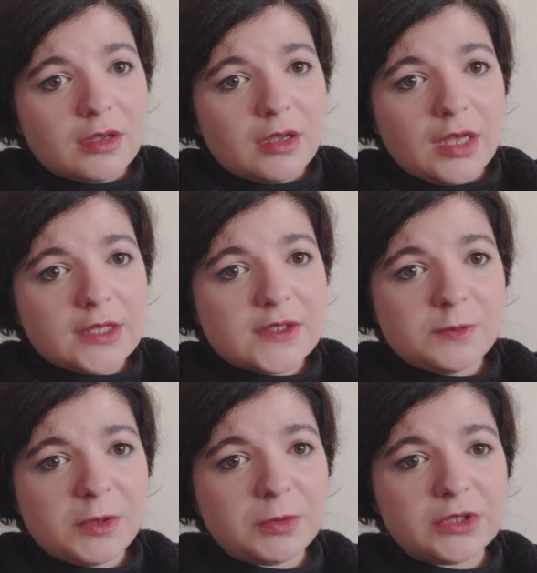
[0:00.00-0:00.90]
And some
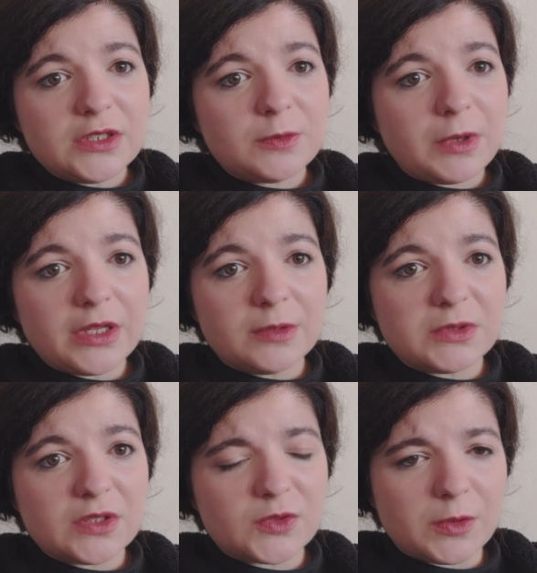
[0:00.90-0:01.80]
people need to buy
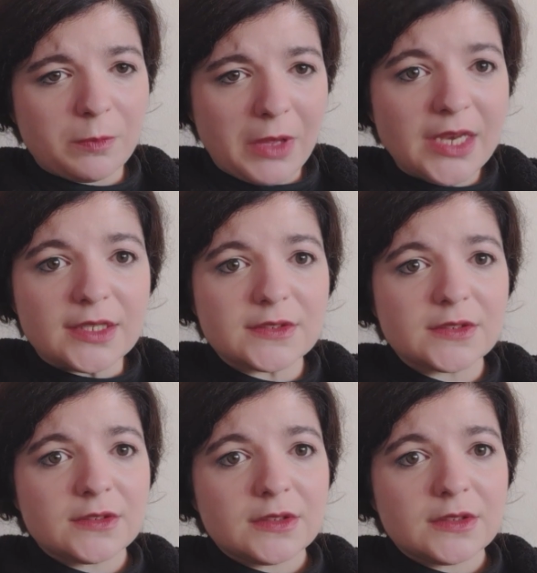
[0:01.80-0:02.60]
themselves some manners